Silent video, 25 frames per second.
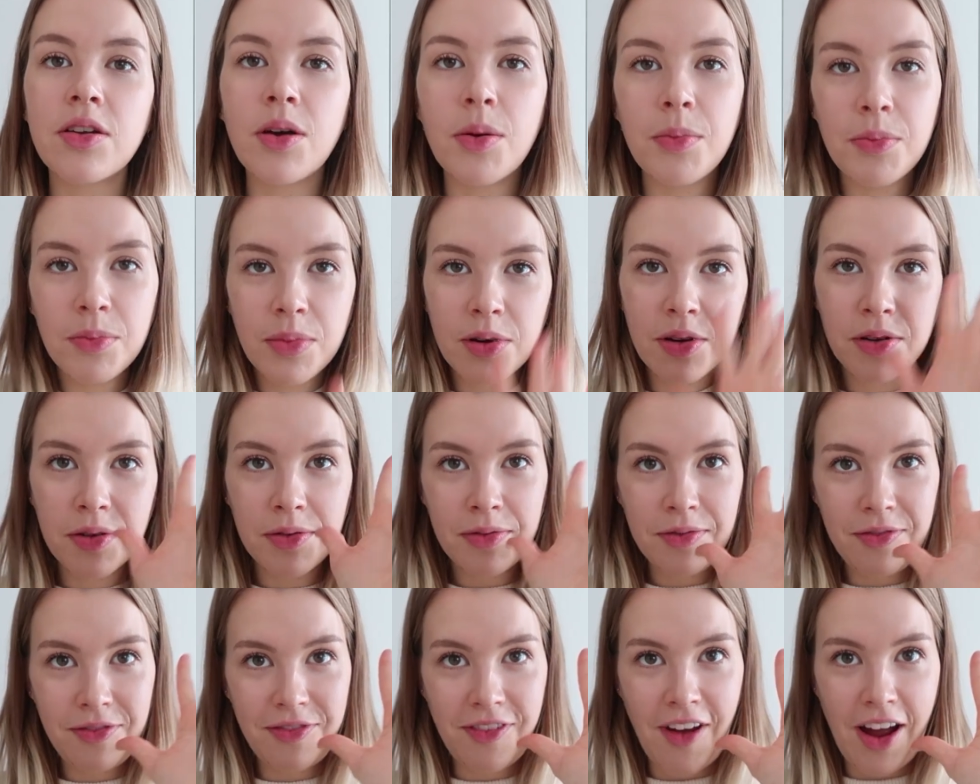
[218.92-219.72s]

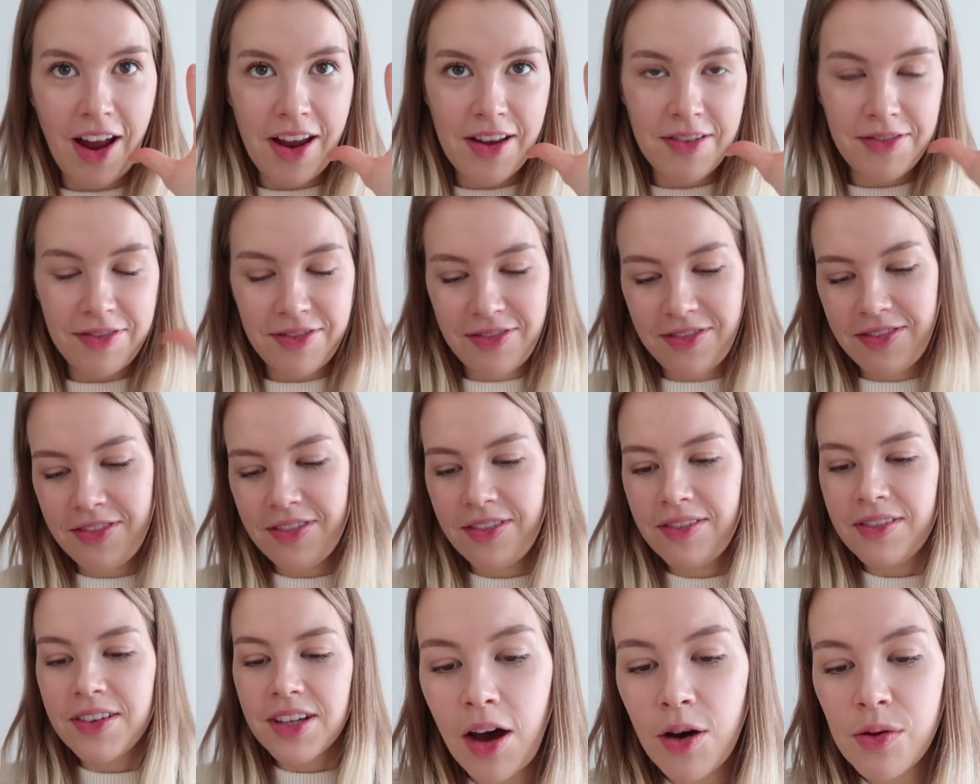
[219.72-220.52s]
number 5.
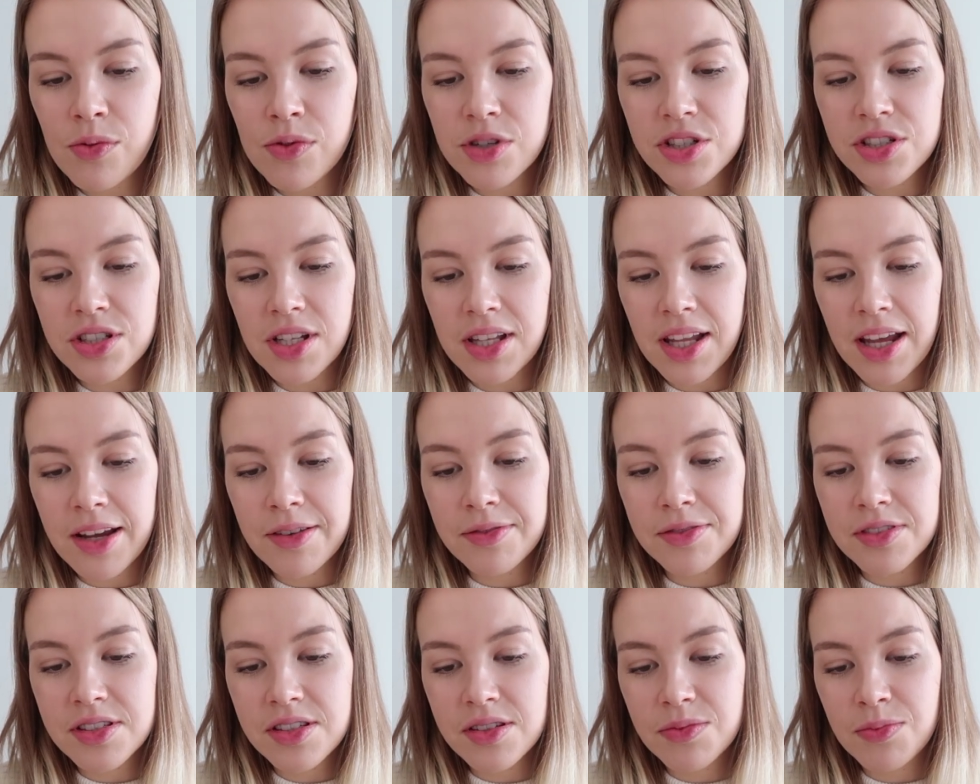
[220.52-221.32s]
How was your
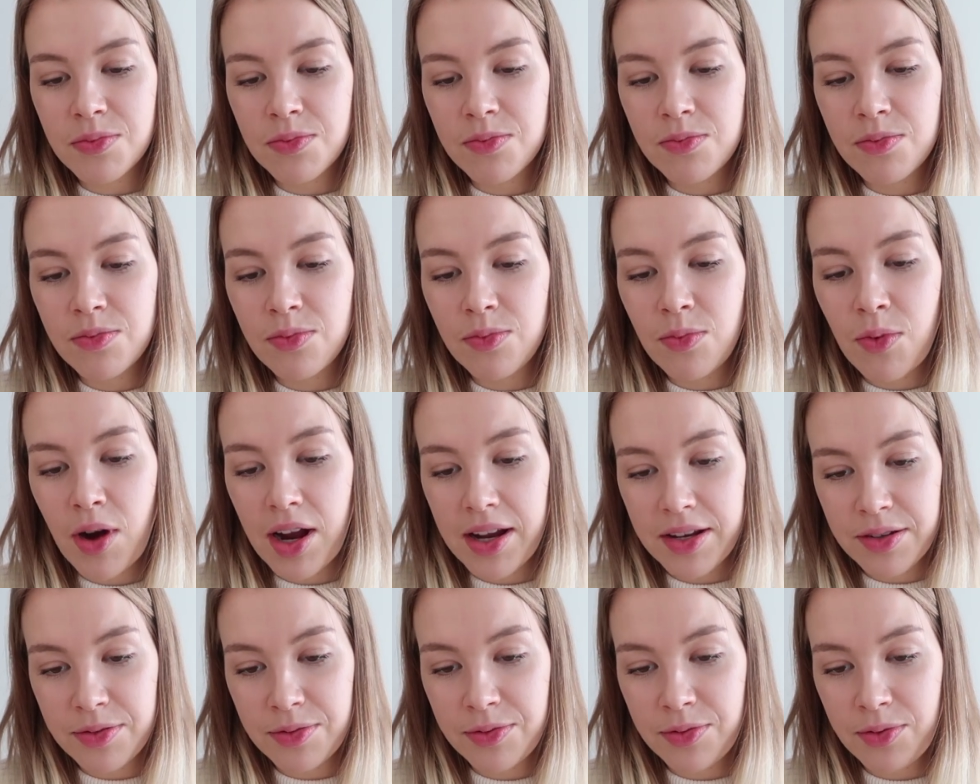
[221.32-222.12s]
life as a
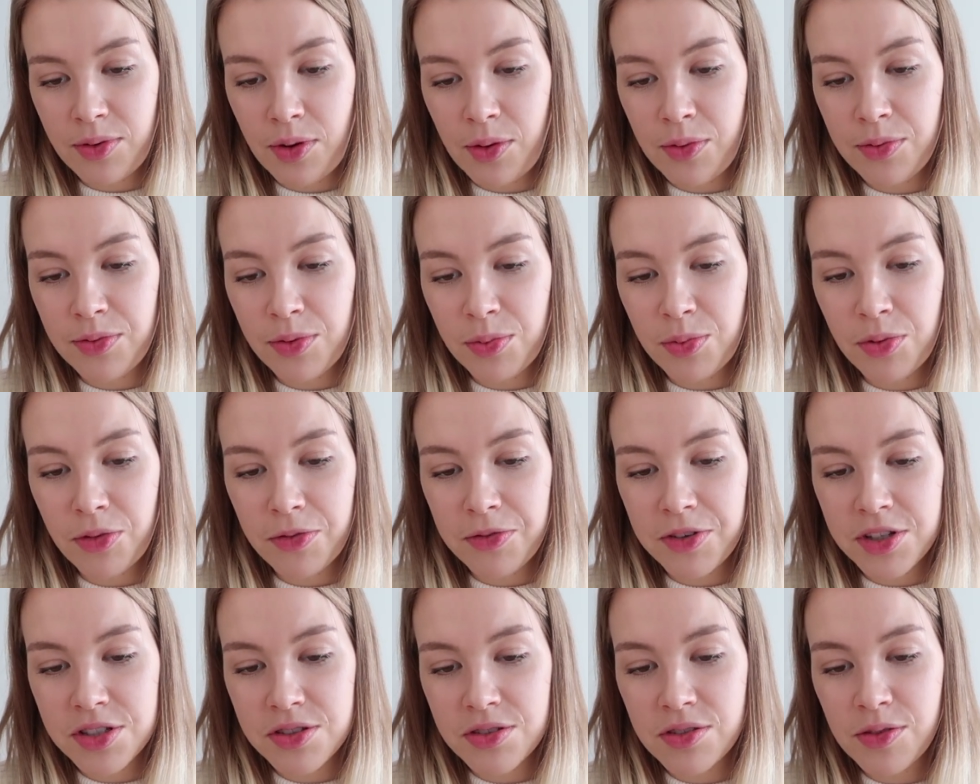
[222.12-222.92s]
wife of a
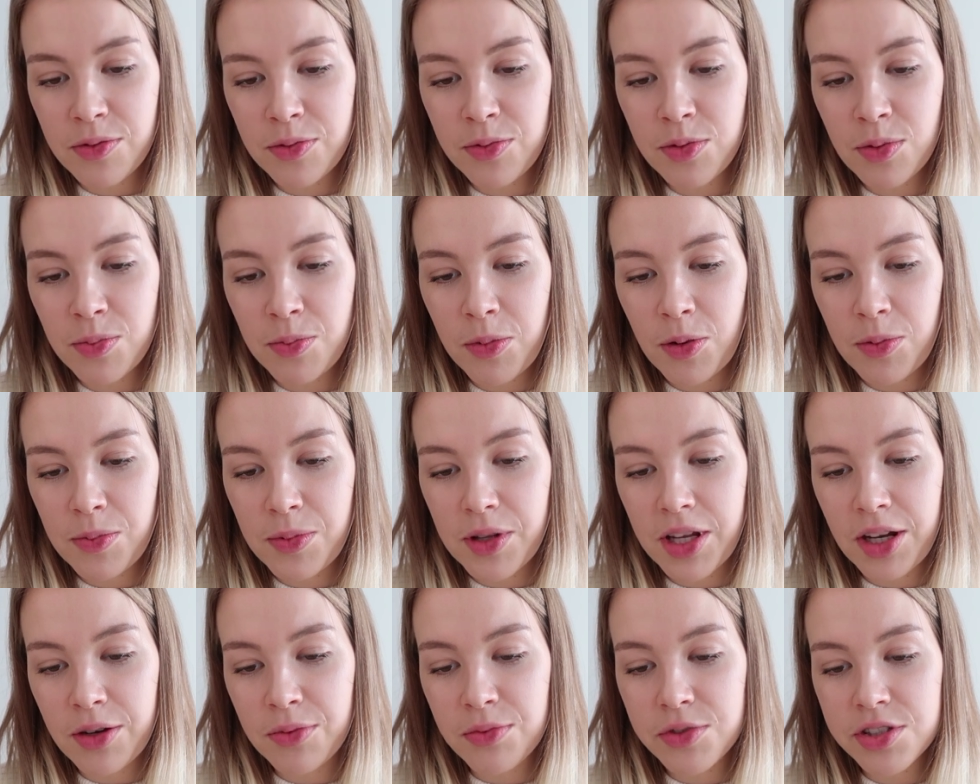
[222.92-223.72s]
professional football
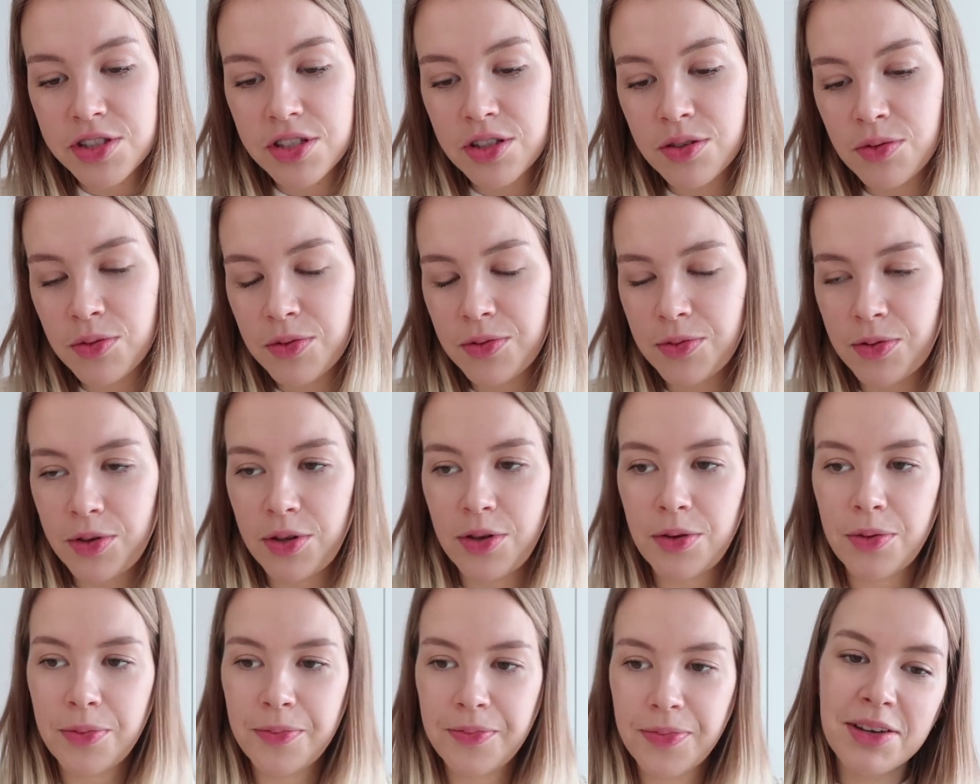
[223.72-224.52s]
player? Was it good for
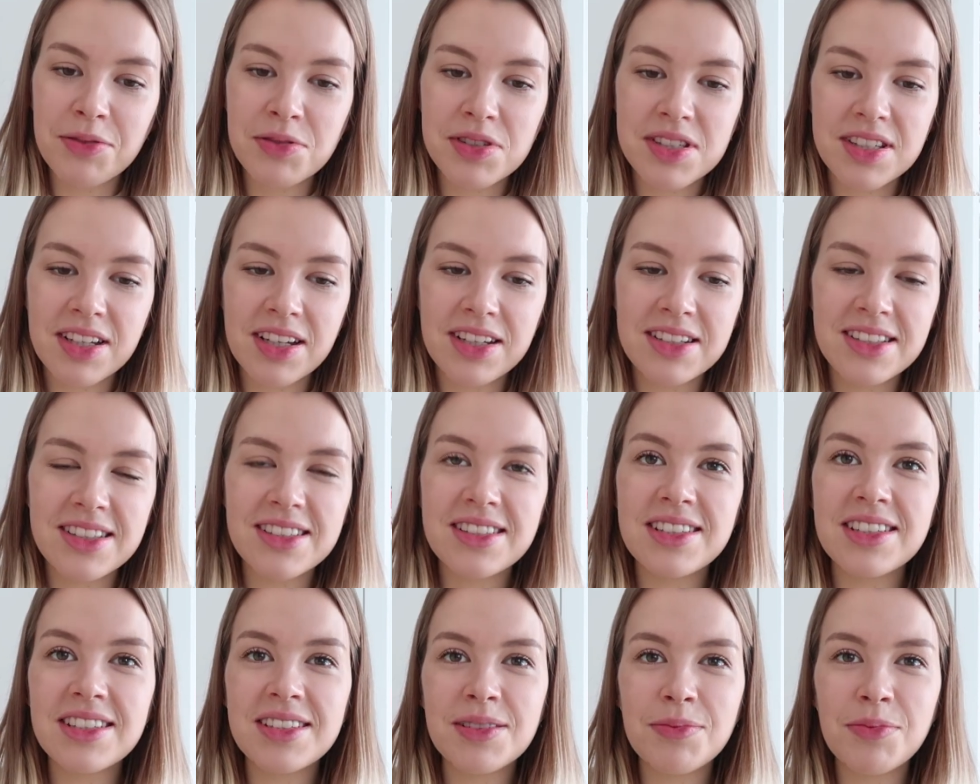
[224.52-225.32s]
you? And I would say
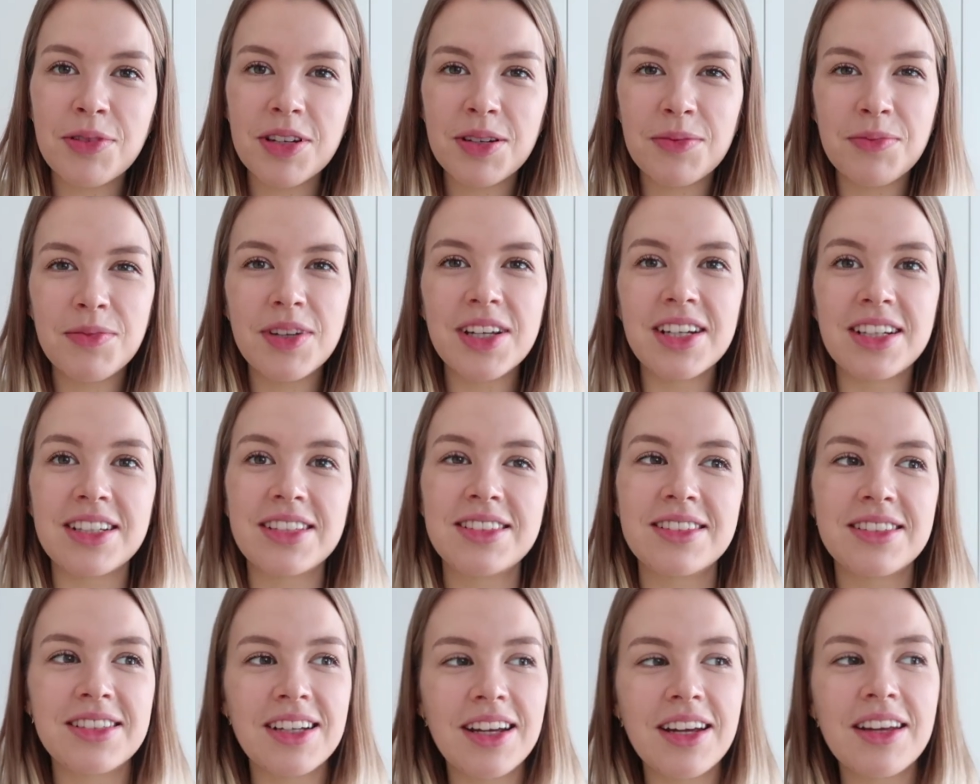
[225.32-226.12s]
this is a bit
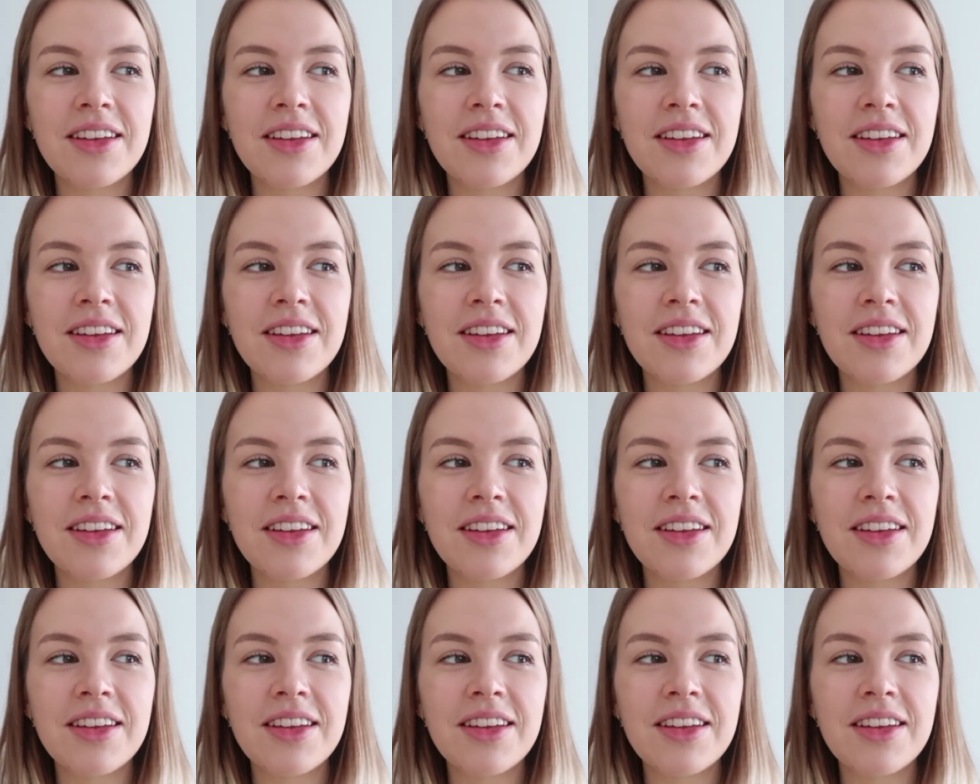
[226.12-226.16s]
mixed.